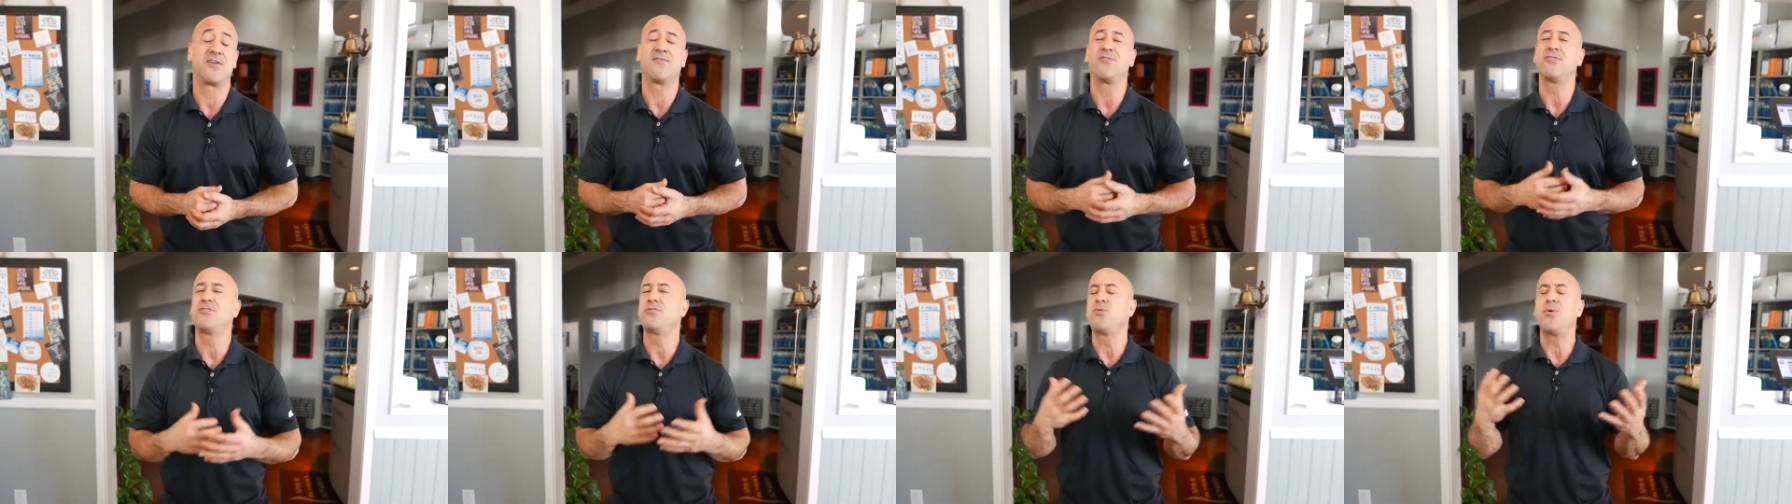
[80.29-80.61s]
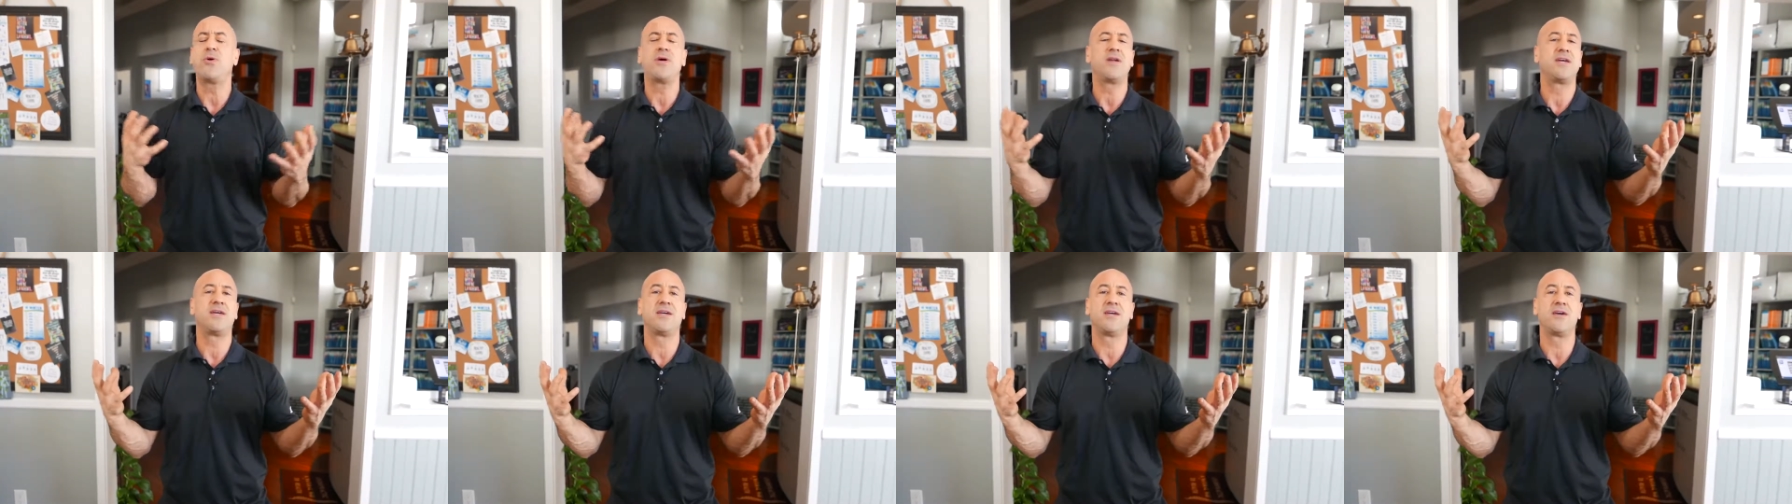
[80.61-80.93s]
For
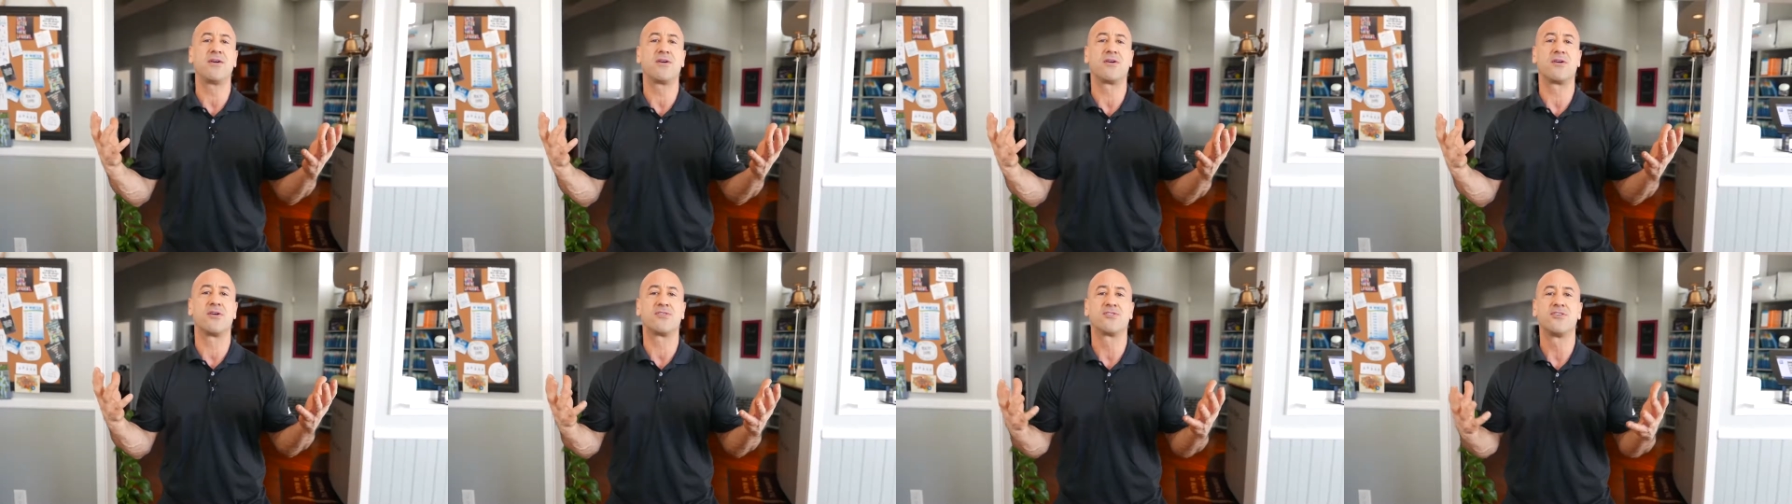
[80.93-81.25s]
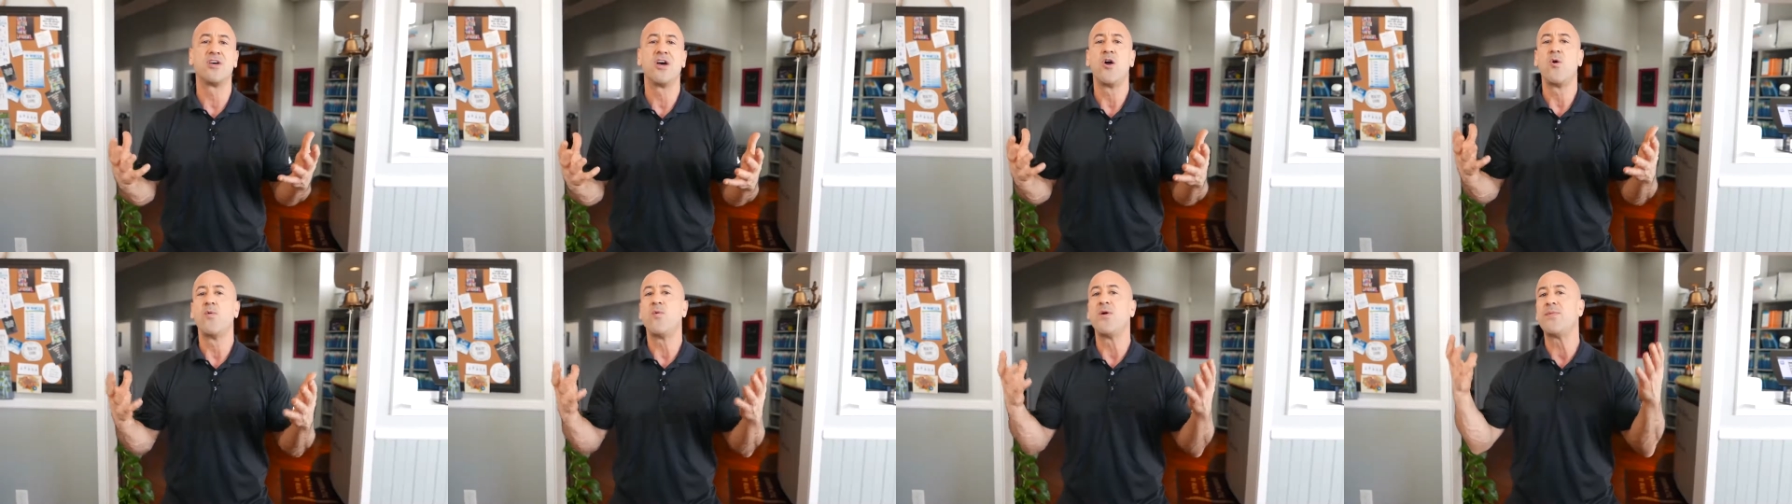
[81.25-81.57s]
20 years,
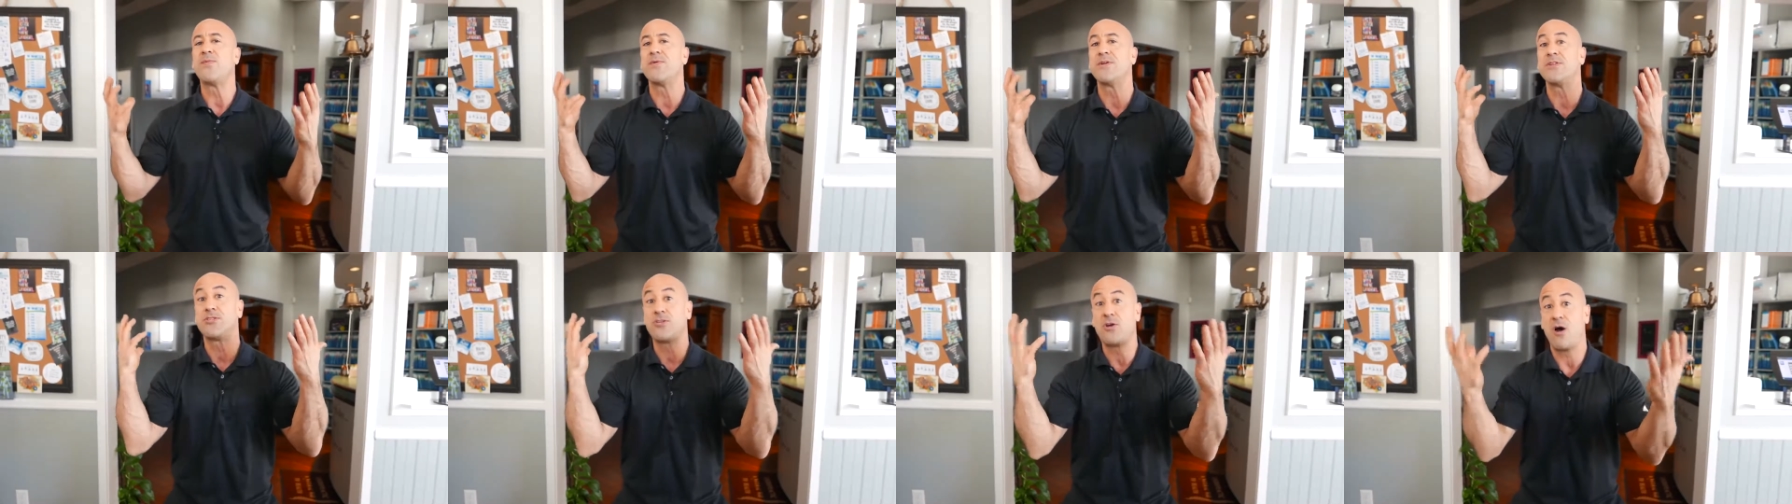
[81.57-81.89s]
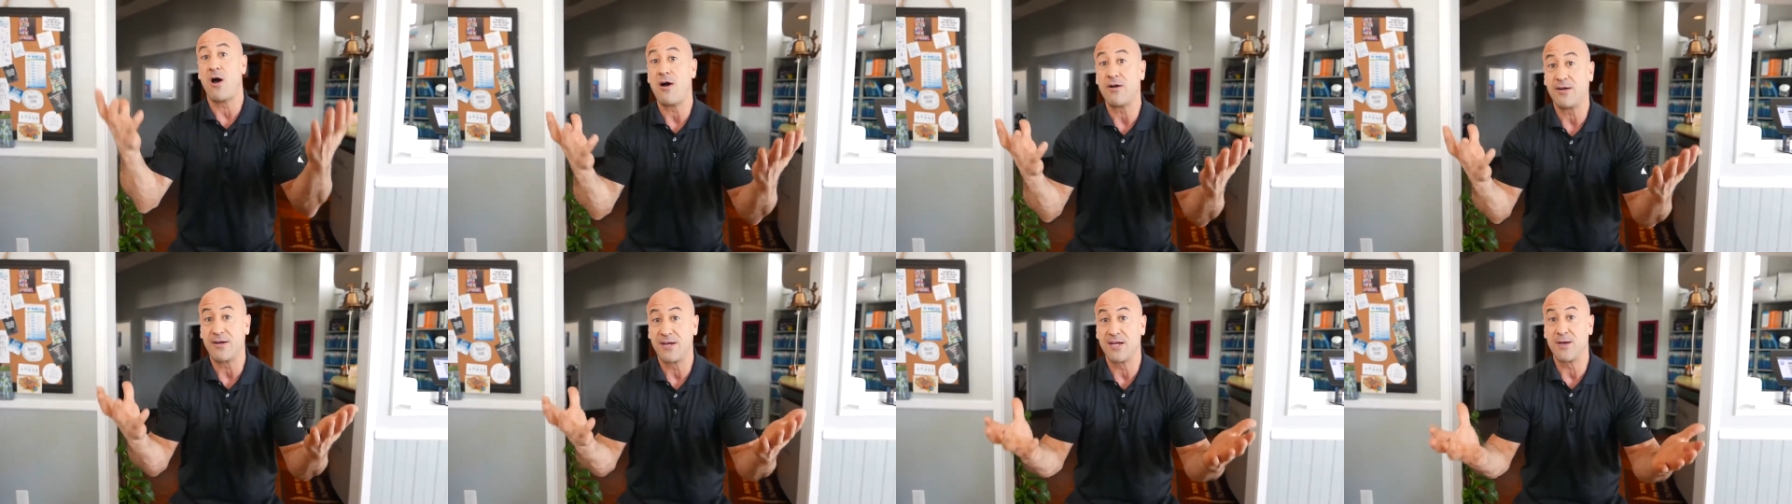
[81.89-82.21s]
we've been
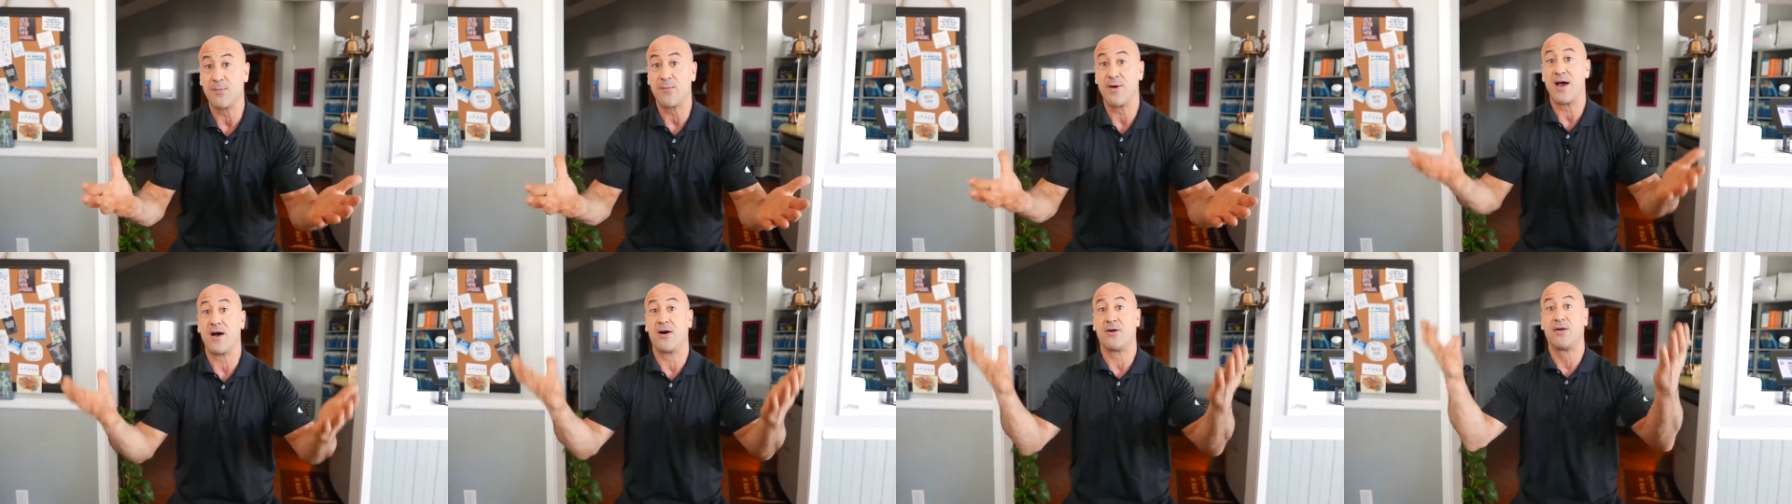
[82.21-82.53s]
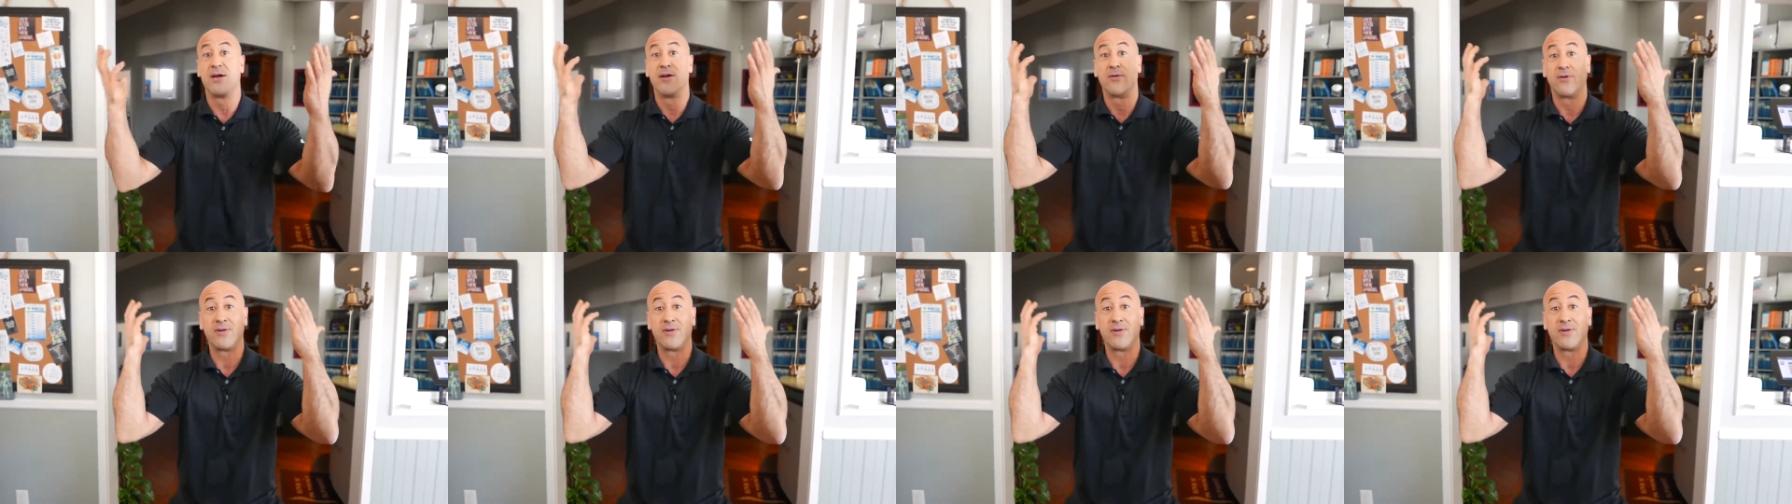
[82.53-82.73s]
talking about,